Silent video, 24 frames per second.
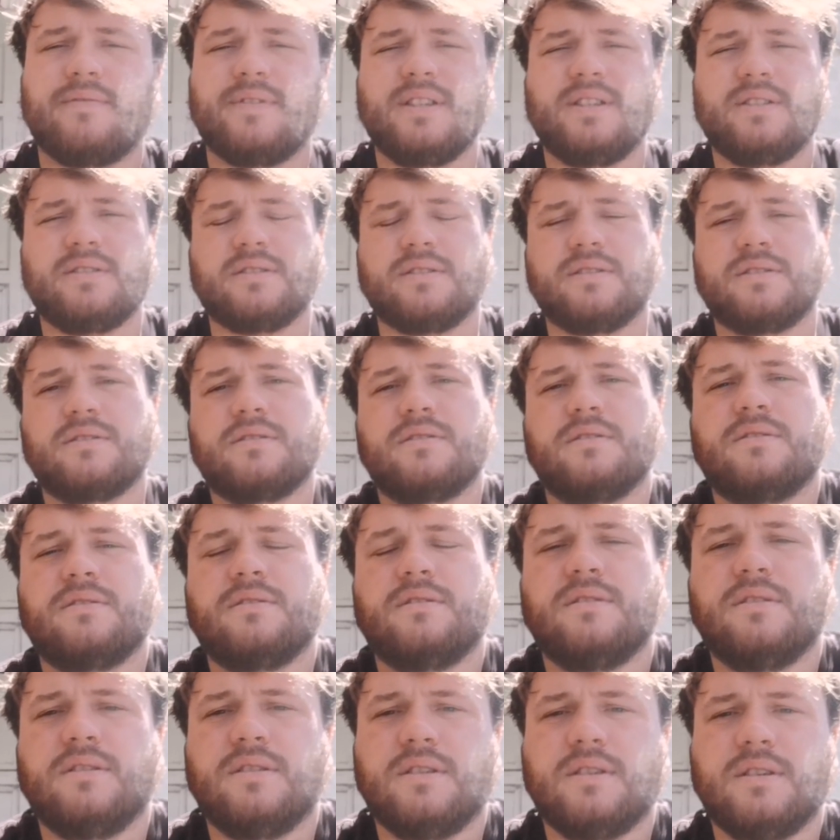visas,
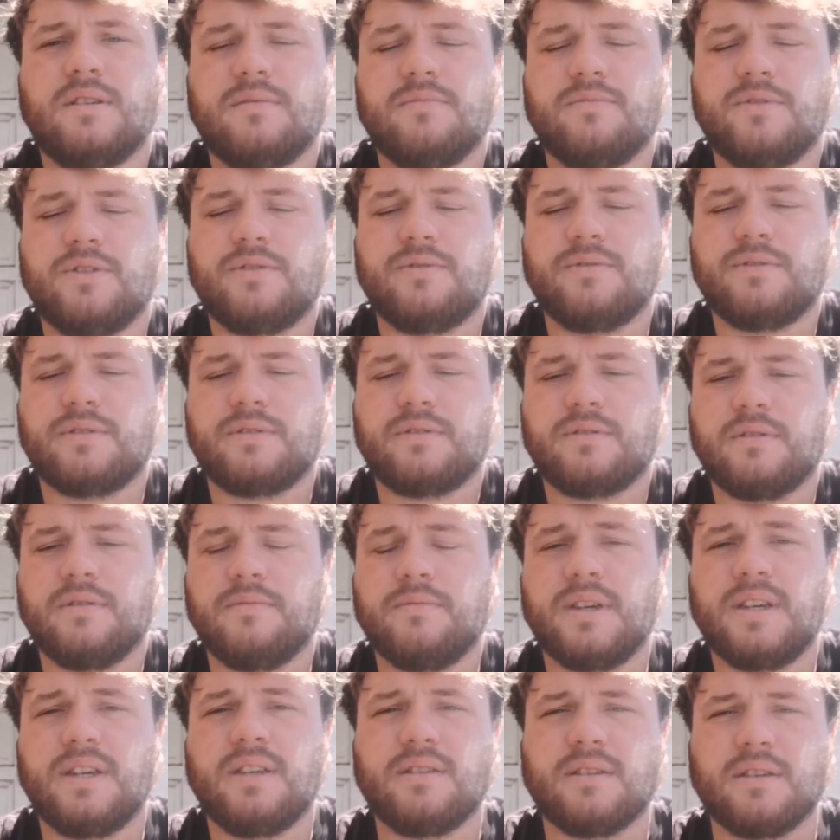which was
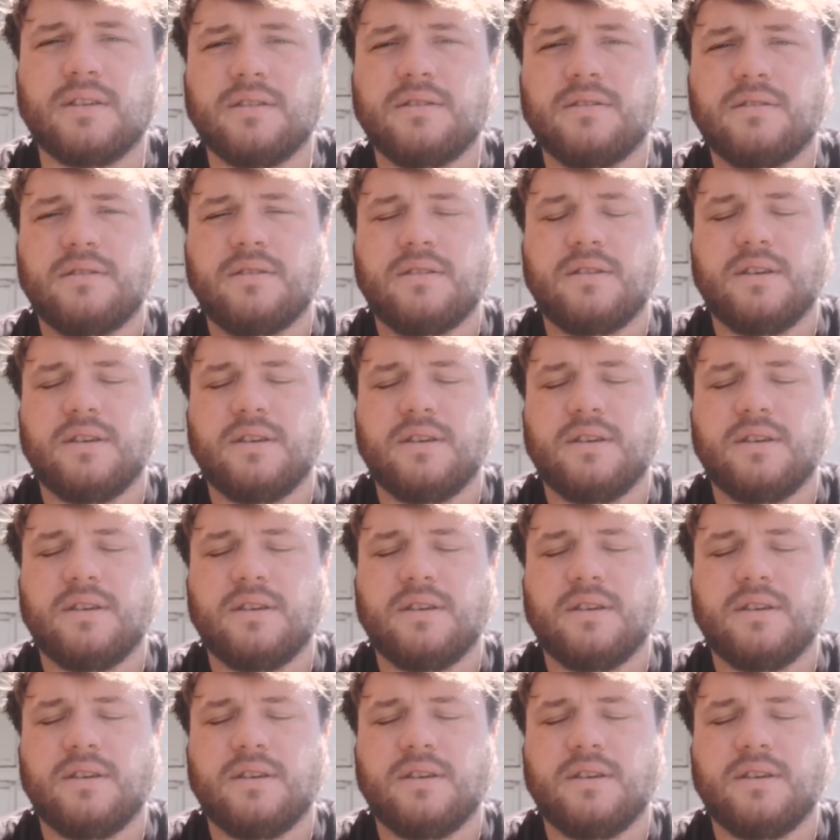amazing,